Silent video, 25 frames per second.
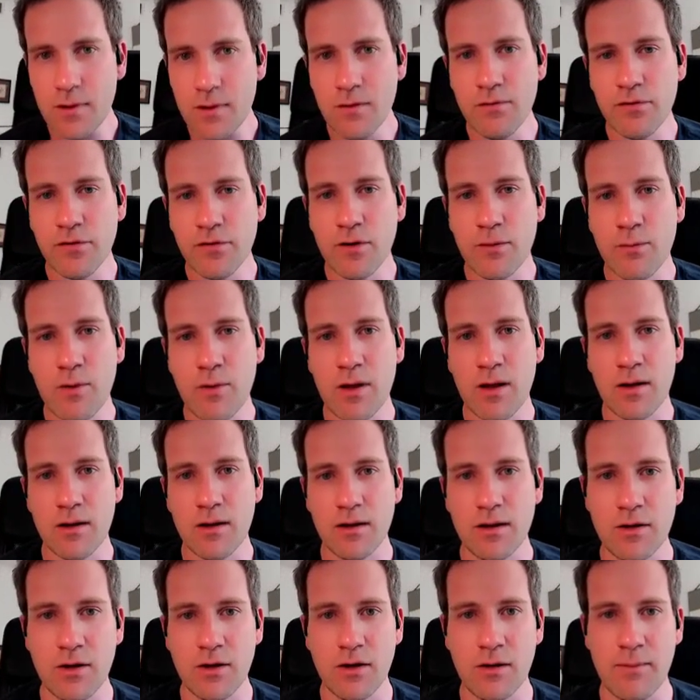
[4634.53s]
from
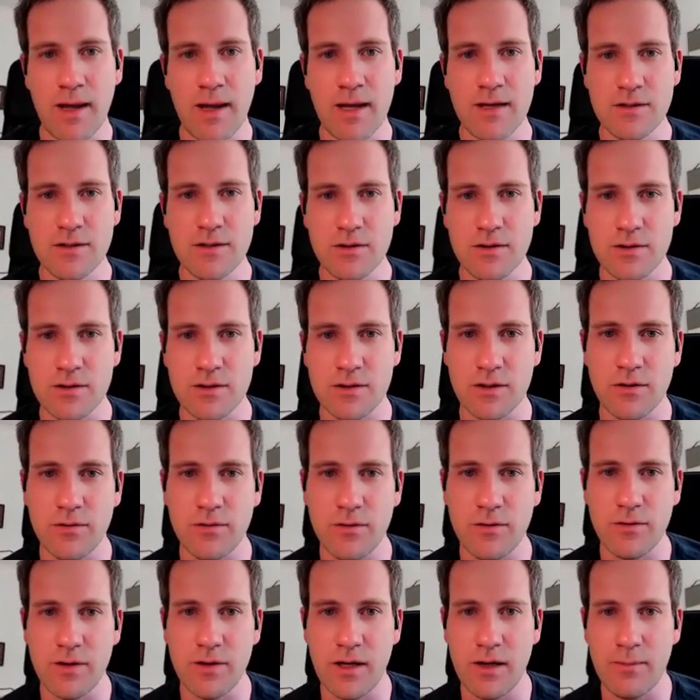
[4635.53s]
a master's
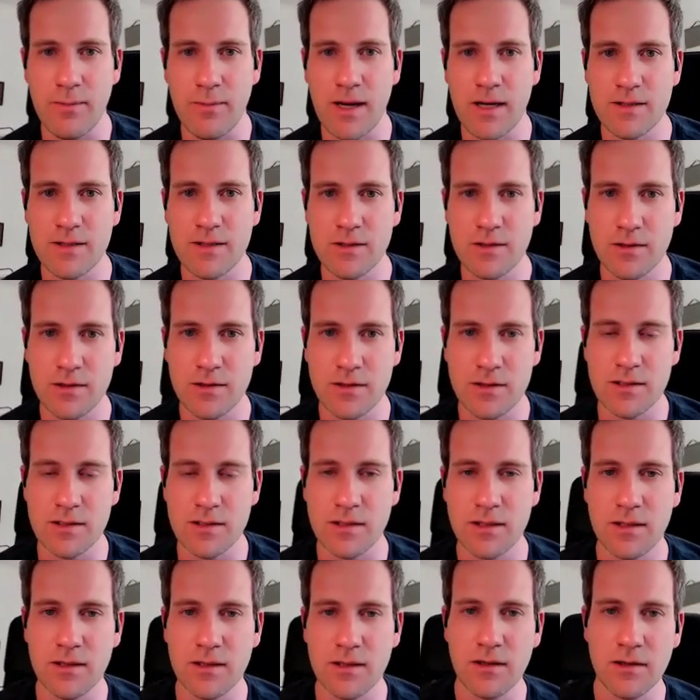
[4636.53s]
degree, a master's
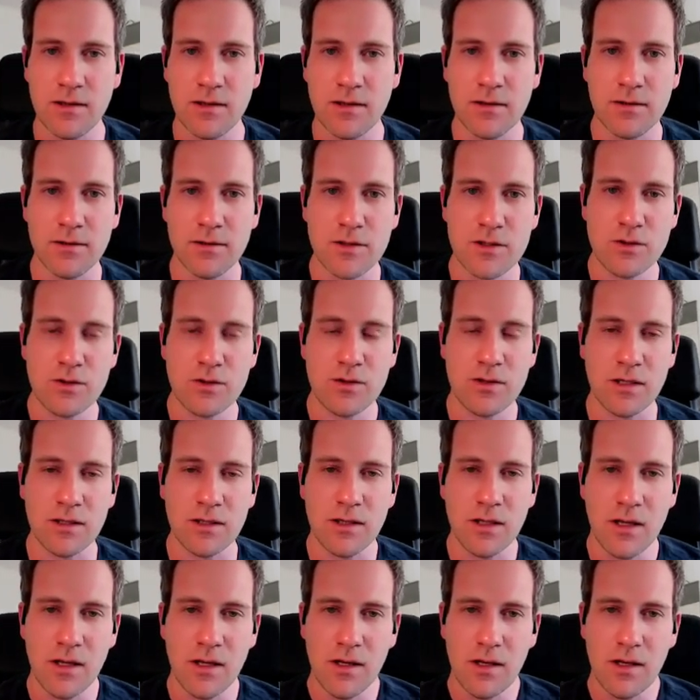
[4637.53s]
student,